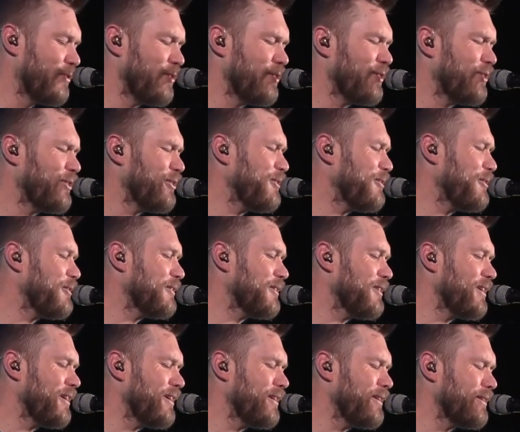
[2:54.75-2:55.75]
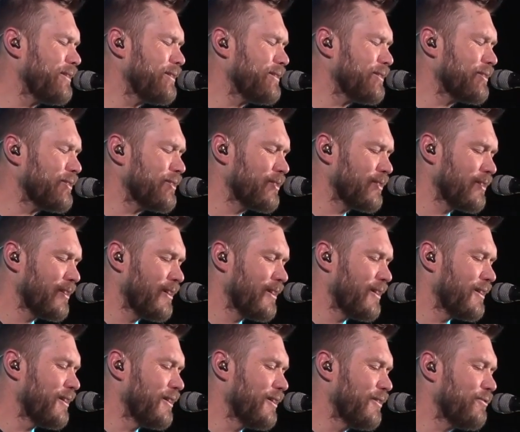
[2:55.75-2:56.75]
of the goodness
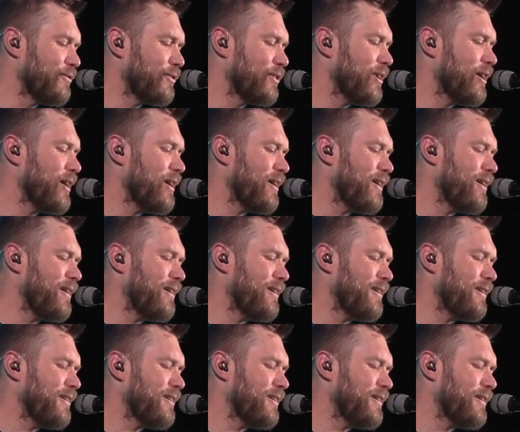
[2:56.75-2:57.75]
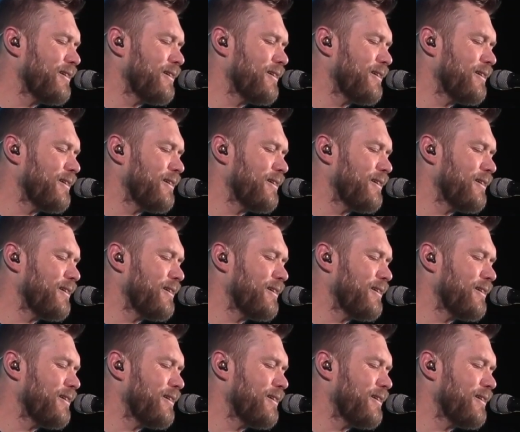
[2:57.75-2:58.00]
of God.